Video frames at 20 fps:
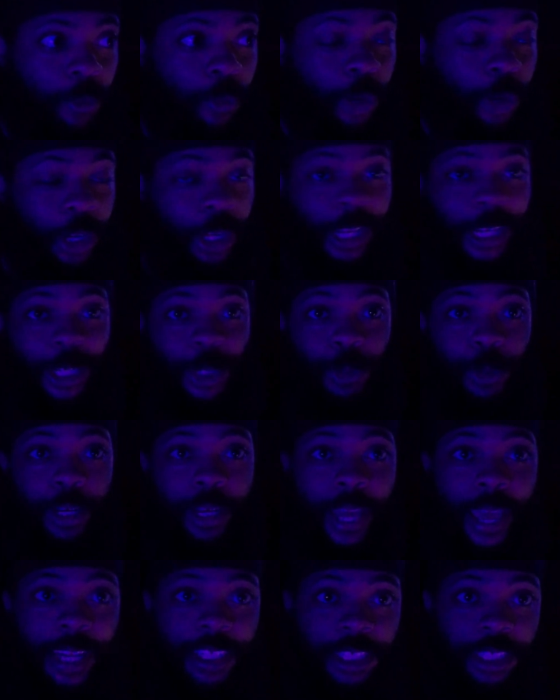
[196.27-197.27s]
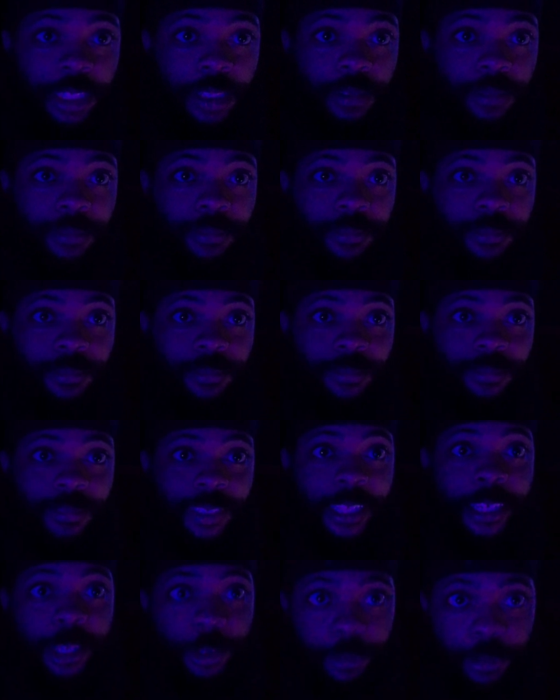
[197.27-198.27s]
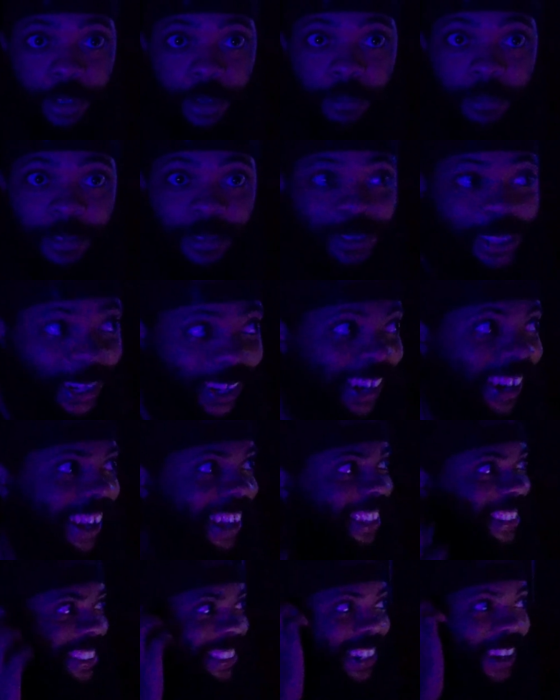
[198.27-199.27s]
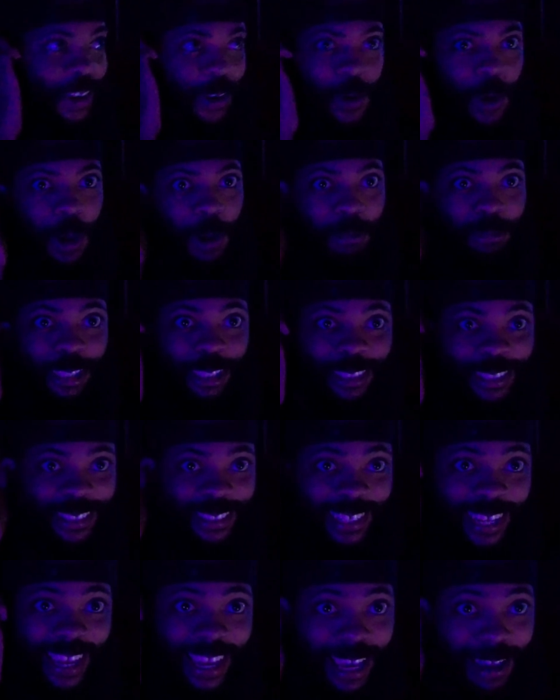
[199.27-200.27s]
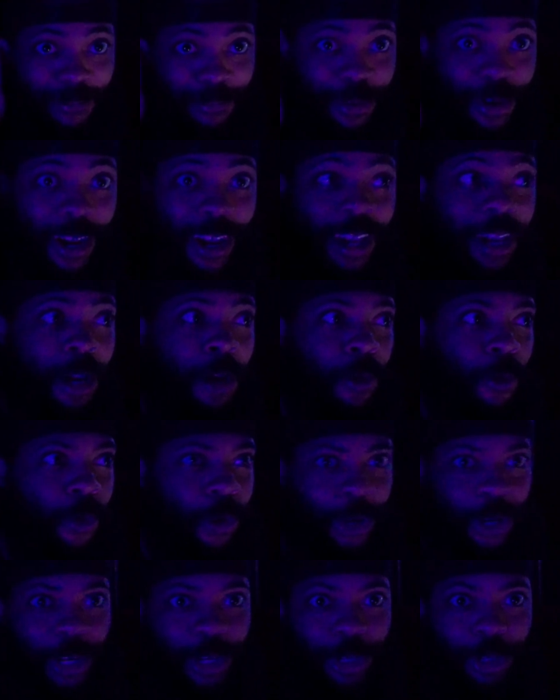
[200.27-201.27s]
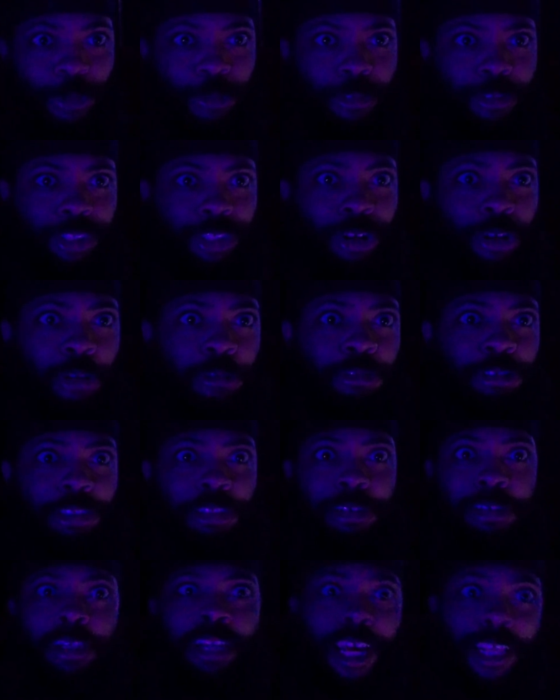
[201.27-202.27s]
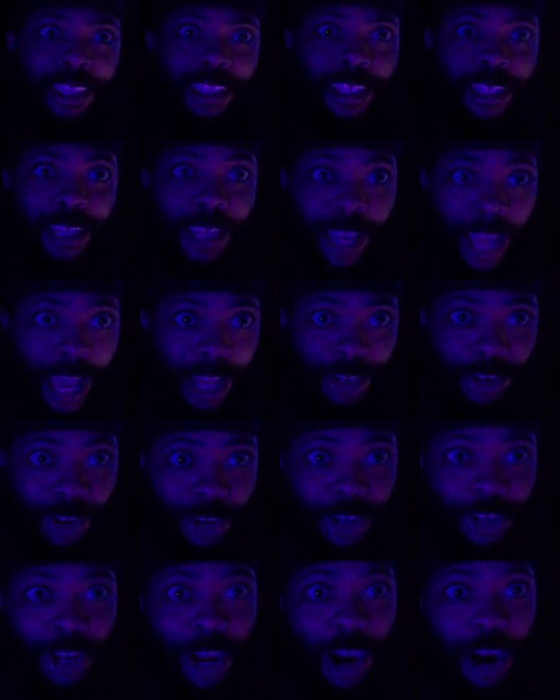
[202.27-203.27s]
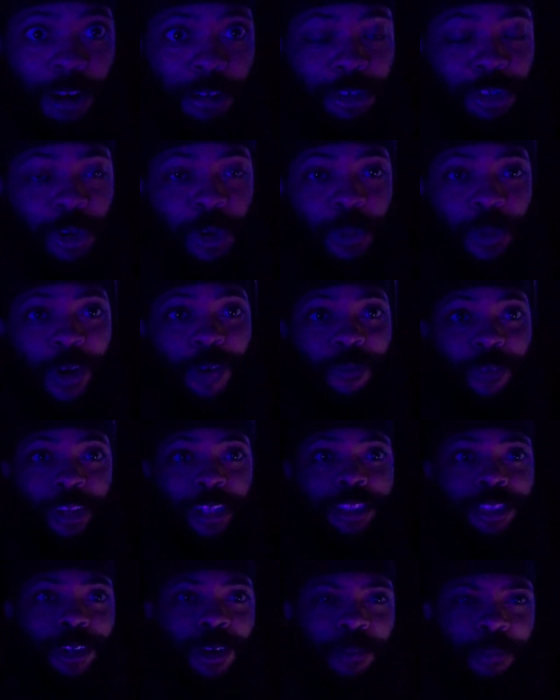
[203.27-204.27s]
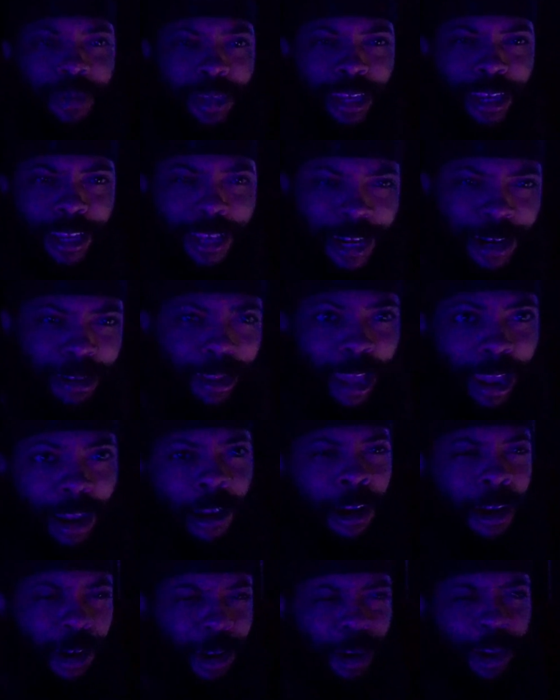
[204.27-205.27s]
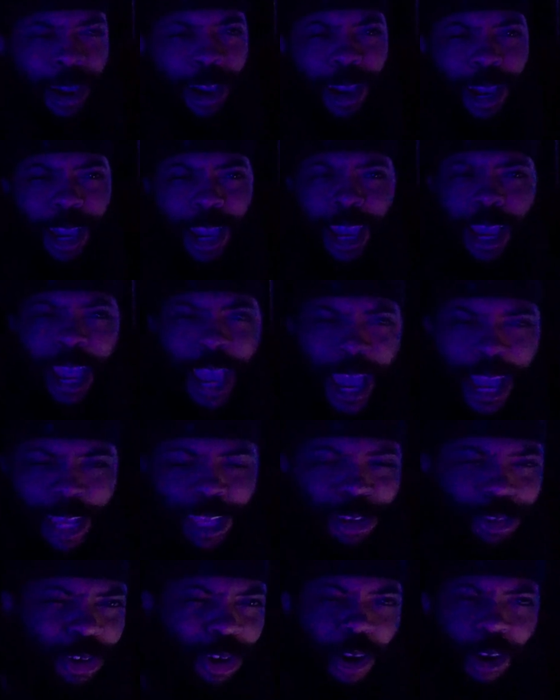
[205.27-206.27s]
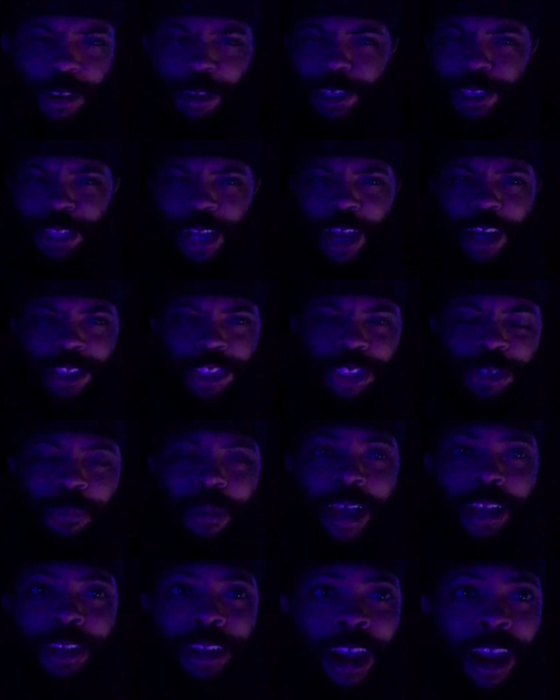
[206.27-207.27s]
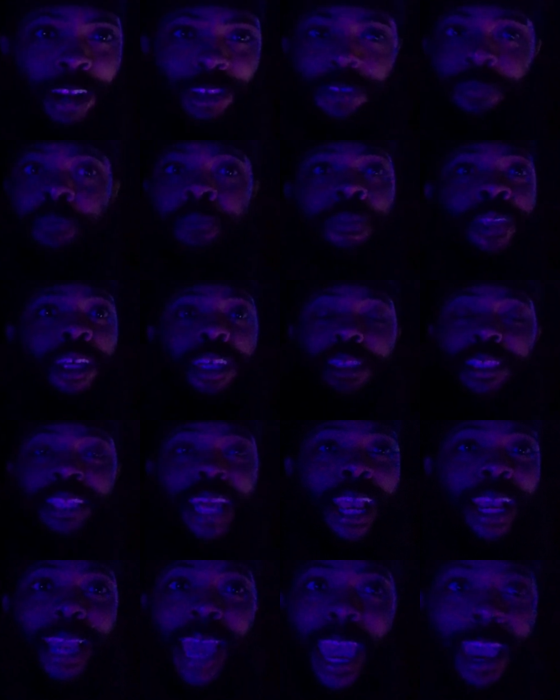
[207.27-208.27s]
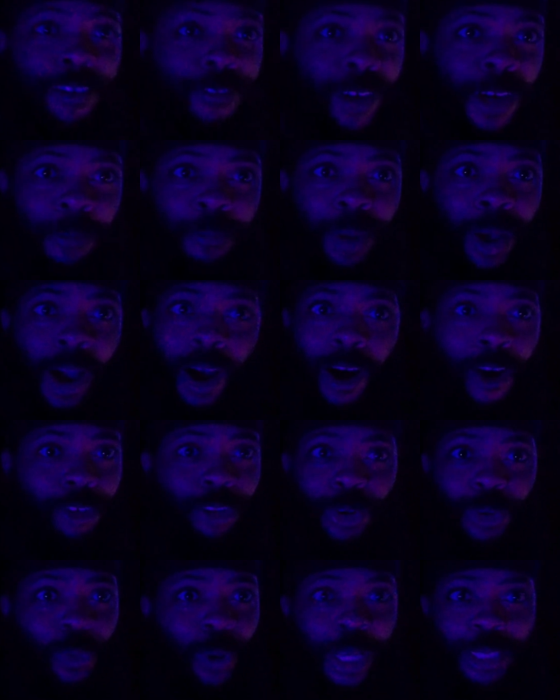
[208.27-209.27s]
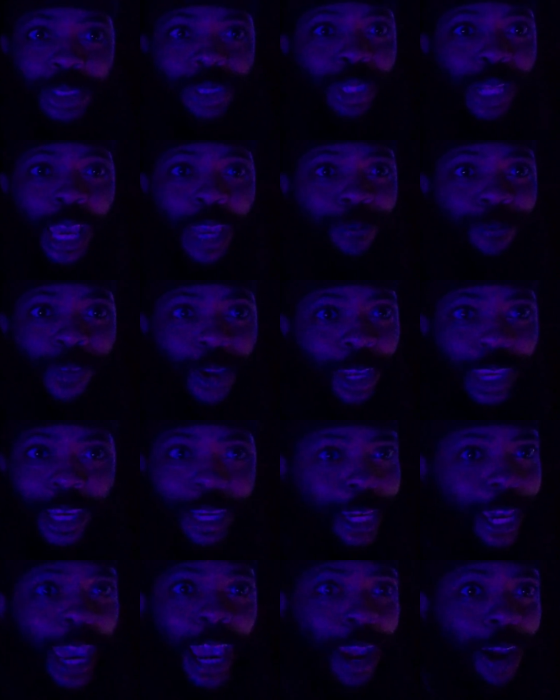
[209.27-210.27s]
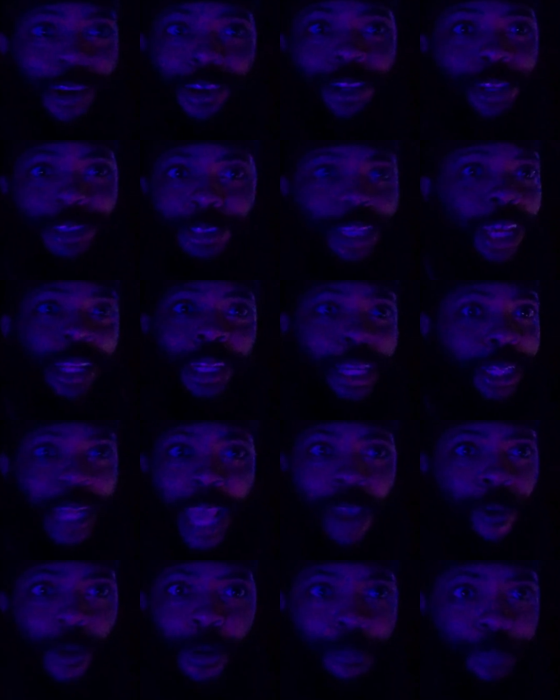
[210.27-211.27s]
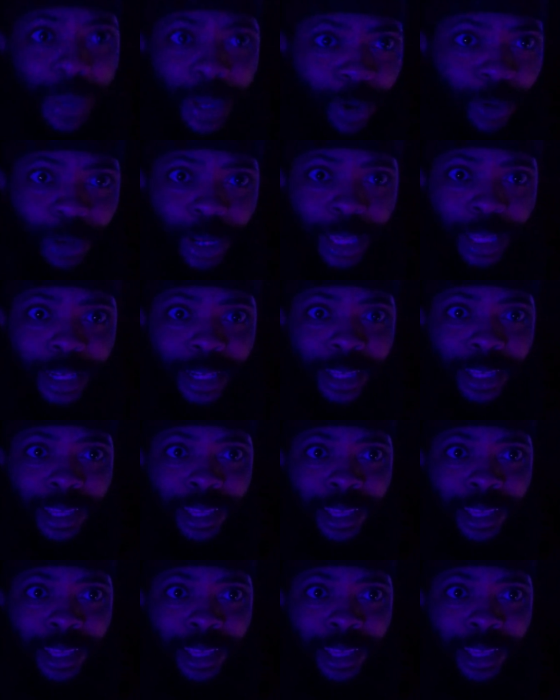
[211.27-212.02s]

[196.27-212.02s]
What did they do with Neji? Killed him. So I'm just saying, bruh, what did they do with Choji? Nothing. I know the Naruto motherfuckers gonna be in here like, how you going to talk shit about Naruto? Cause they gave up on the rest of their fucking characters that they were building.